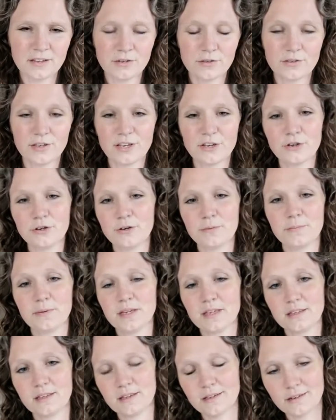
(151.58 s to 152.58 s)
It could
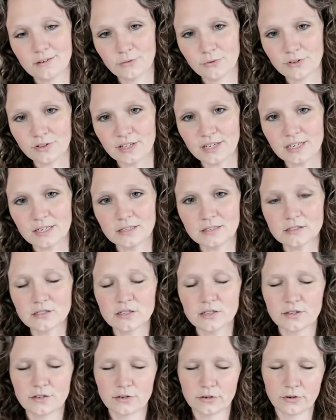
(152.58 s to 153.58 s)
be related
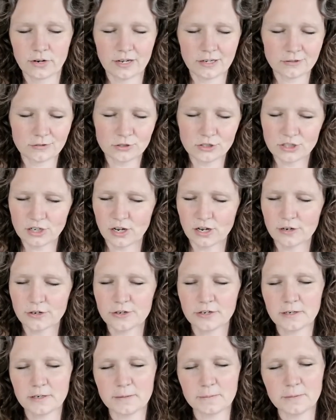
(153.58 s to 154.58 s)
to the crown
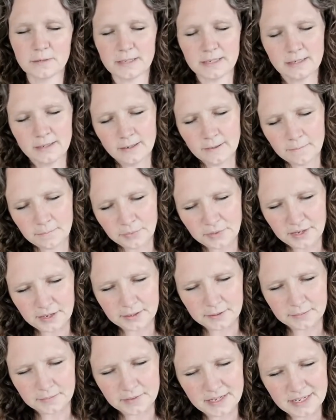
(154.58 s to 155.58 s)
chakra, but
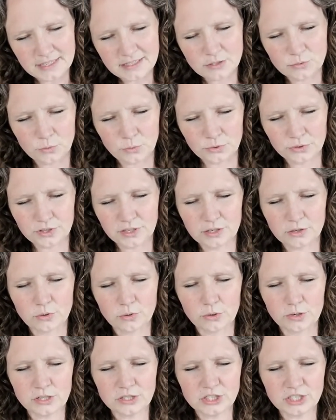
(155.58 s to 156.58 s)
it's really
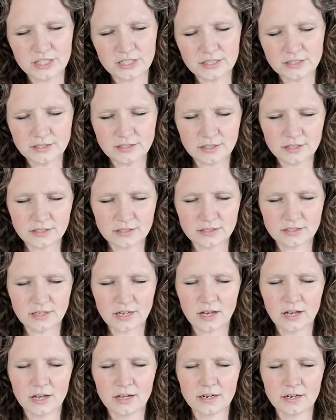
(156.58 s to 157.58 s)
gorgeous. It's
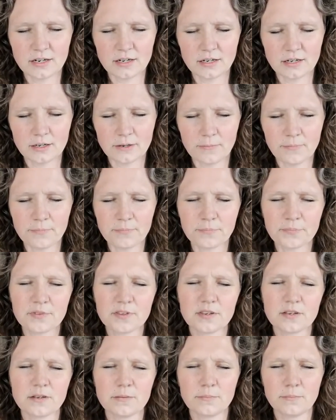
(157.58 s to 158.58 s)
got a
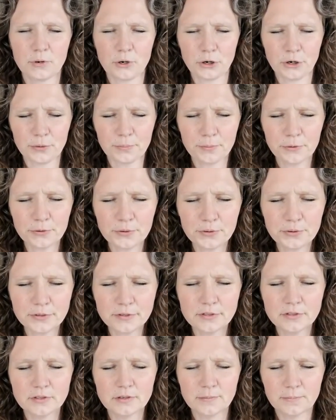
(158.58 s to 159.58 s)

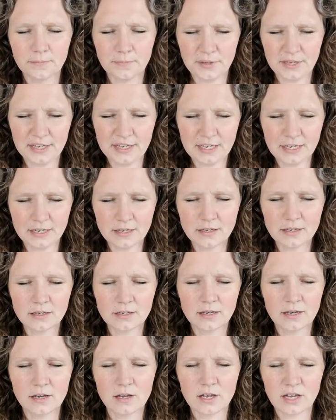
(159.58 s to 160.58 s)
purple, pink,
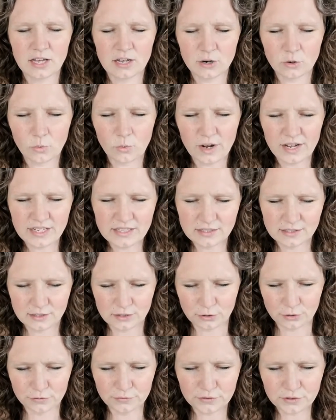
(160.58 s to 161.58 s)
and a white
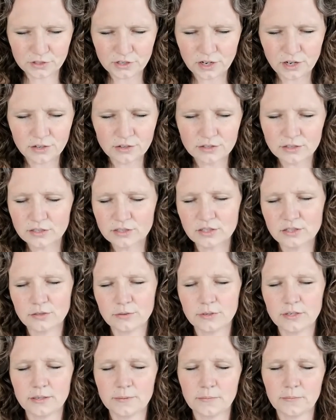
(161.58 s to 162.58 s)
silver color to
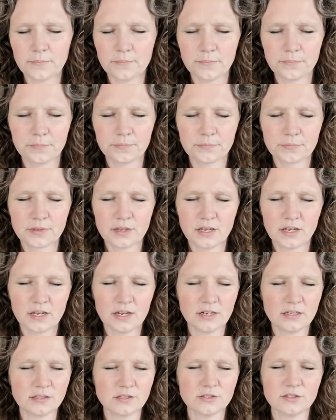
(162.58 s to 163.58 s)
it. And
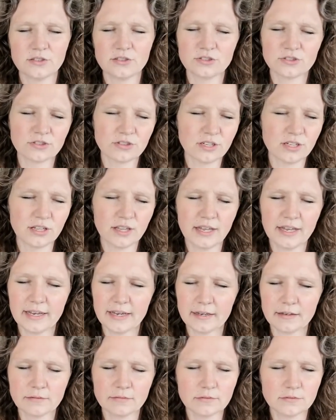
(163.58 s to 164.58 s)
it's literally
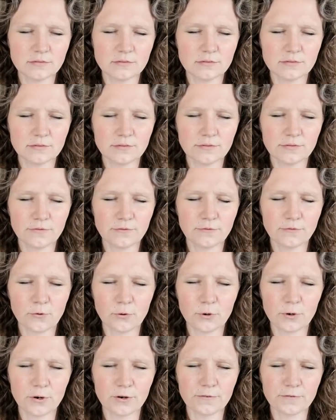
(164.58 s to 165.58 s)
like
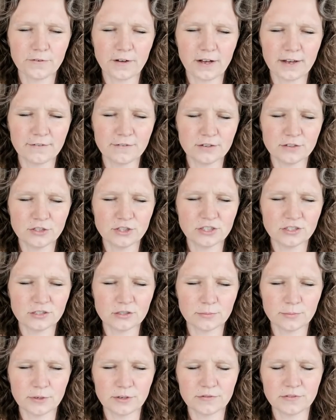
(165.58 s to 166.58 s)
4 or 5 inches
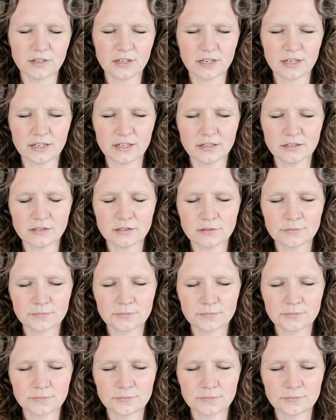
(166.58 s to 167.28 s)
above the head.